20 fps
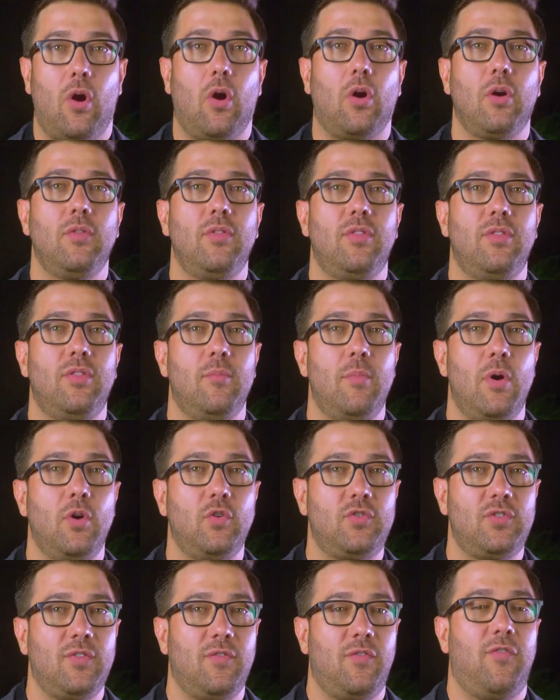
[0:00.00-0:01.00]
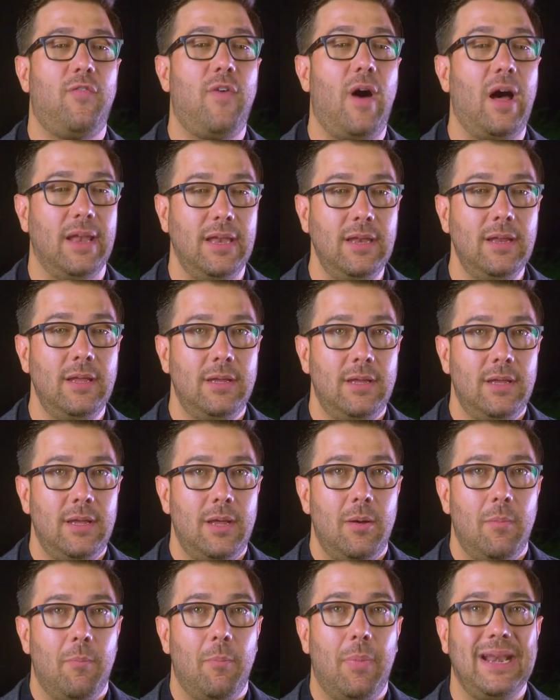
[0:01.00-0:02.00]
aren't the most fun,
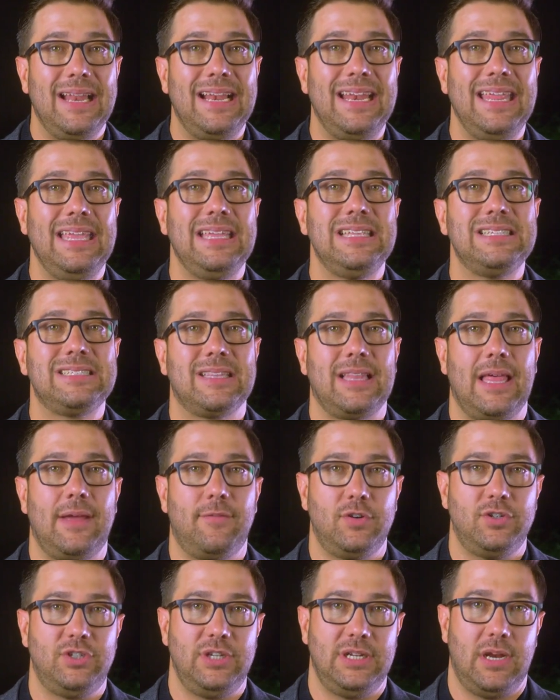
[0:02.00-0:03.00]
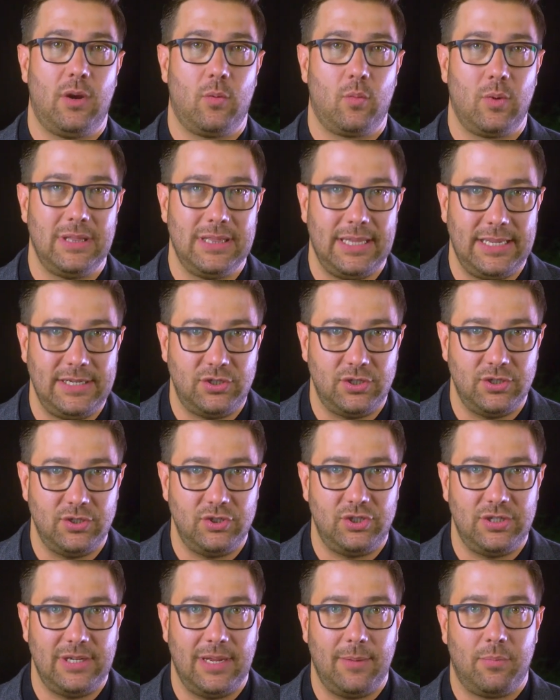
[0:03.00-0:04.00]
but it is leveraging a
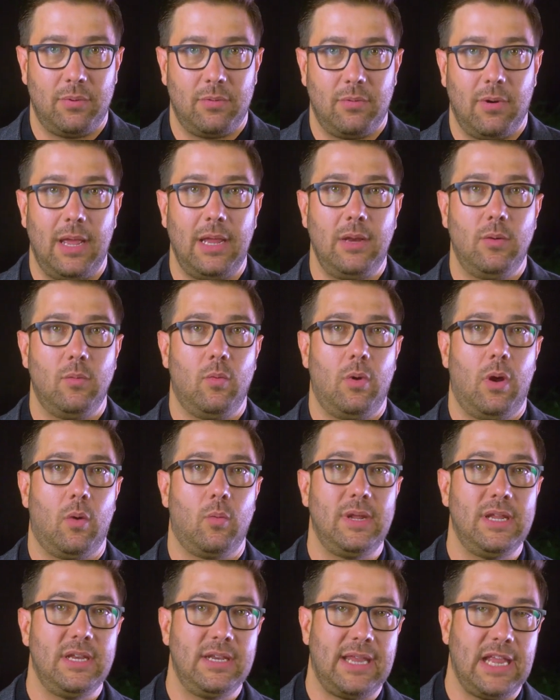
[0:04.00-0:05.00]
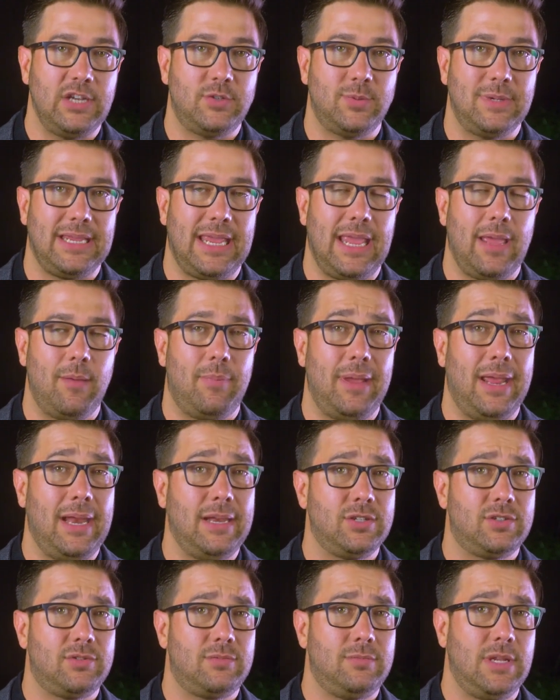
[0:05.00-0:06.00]
relationship, right? A re-engagement
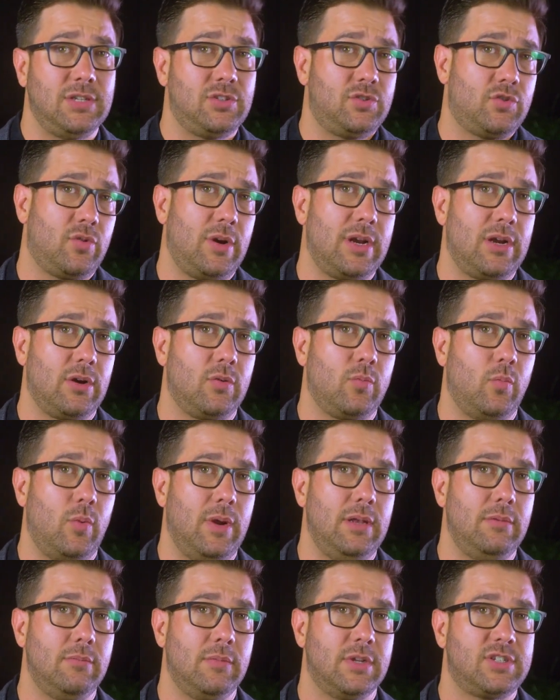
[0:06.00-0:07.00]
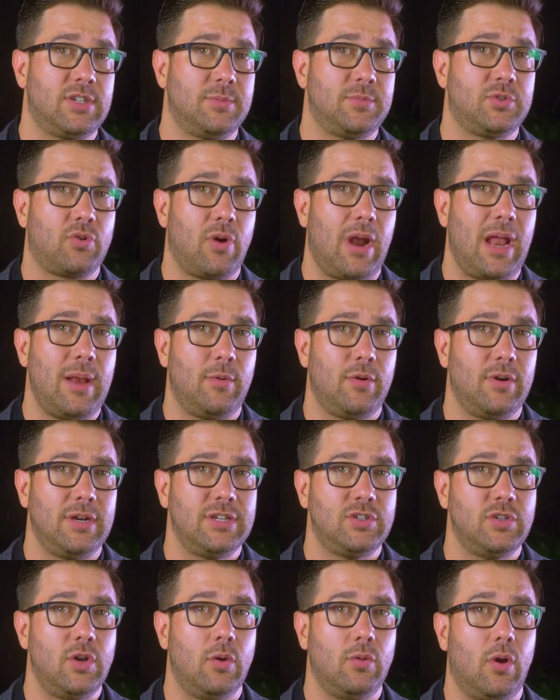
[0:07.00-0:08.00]
campaign is triggered when a subscriber
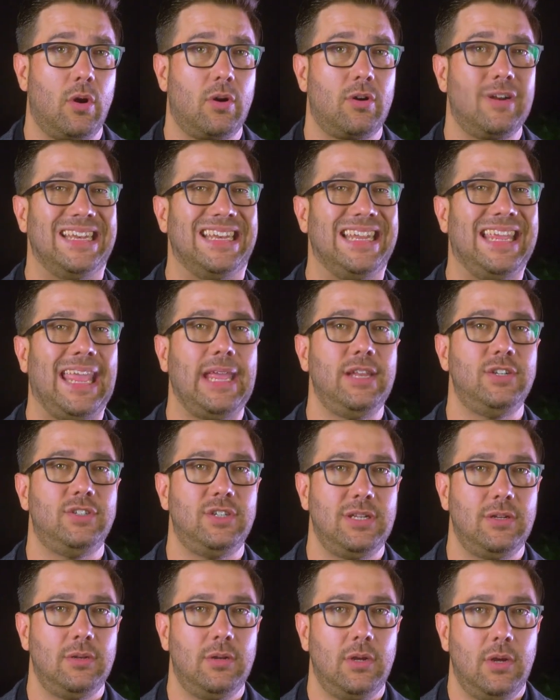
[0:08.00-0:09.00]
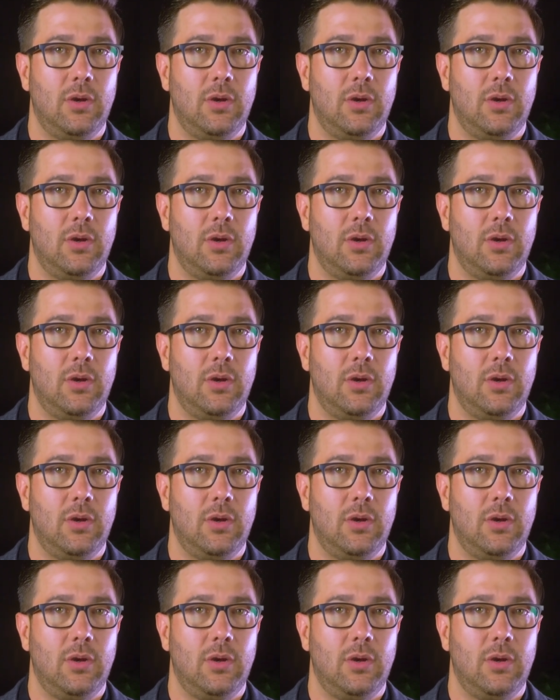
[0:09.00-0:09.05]
is no longer engaging